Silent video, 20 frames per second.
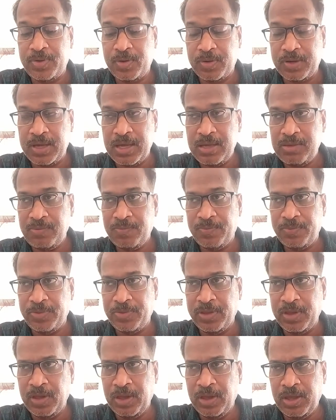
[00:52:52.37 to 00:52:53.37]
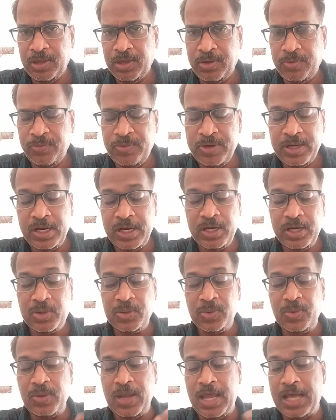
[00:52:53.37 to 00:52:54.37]
Okay, we need
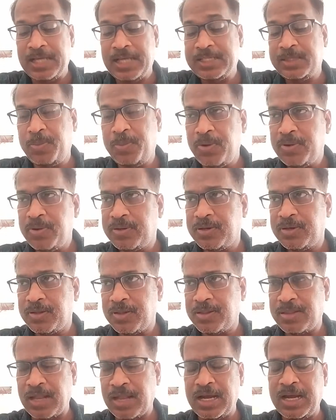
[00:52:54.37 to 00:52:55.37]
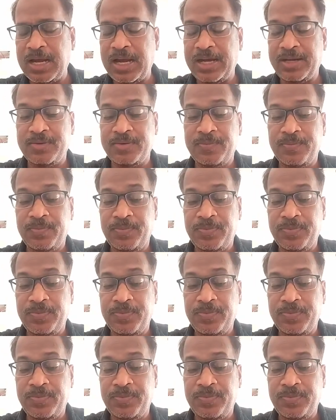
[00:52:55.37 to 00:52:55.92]
to expose to the sunlight.